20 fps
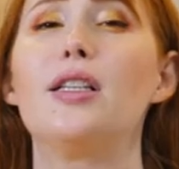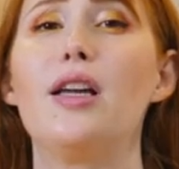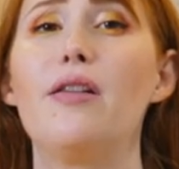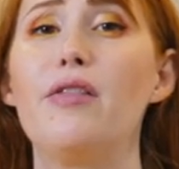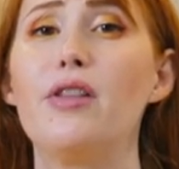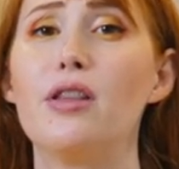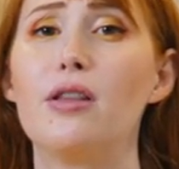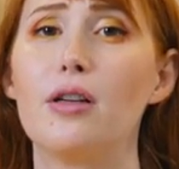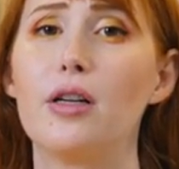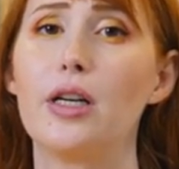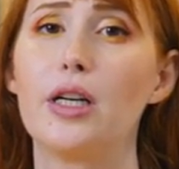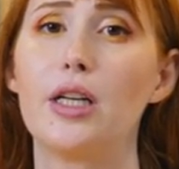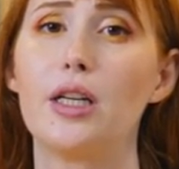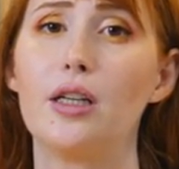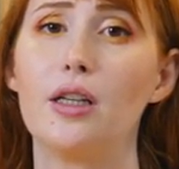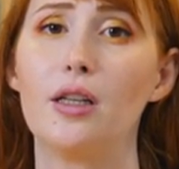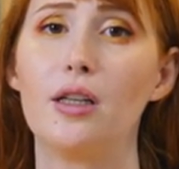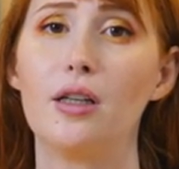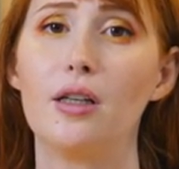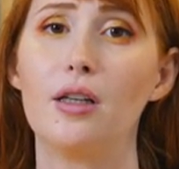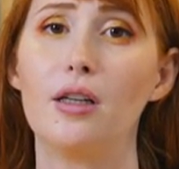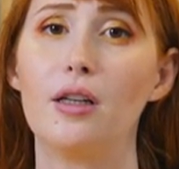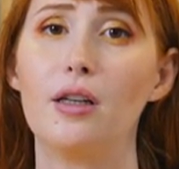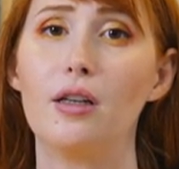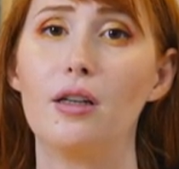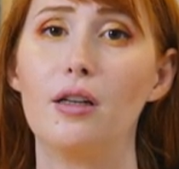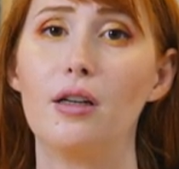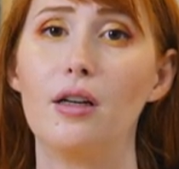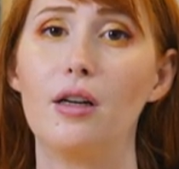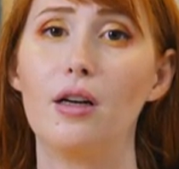11:30
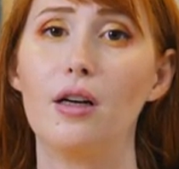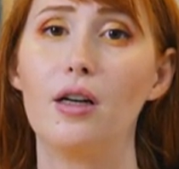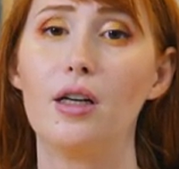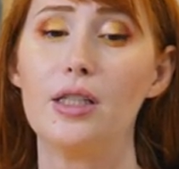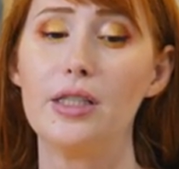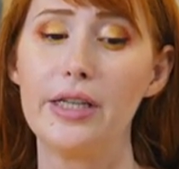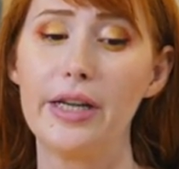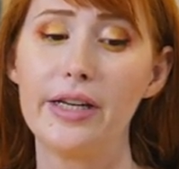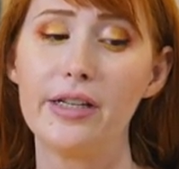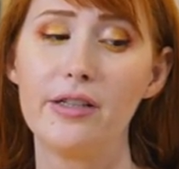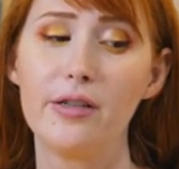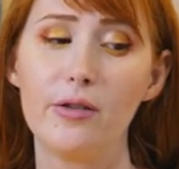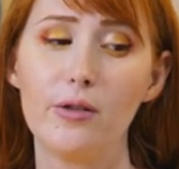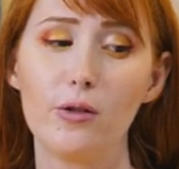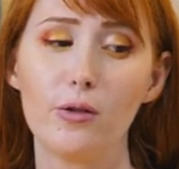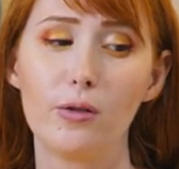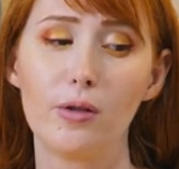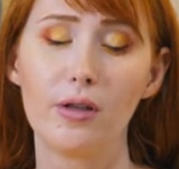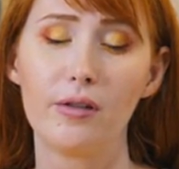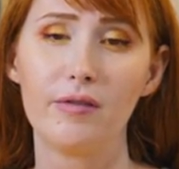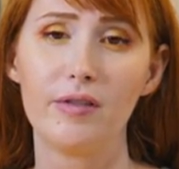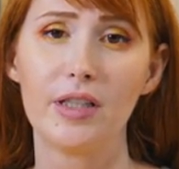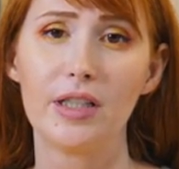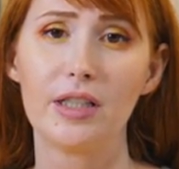on day 2 of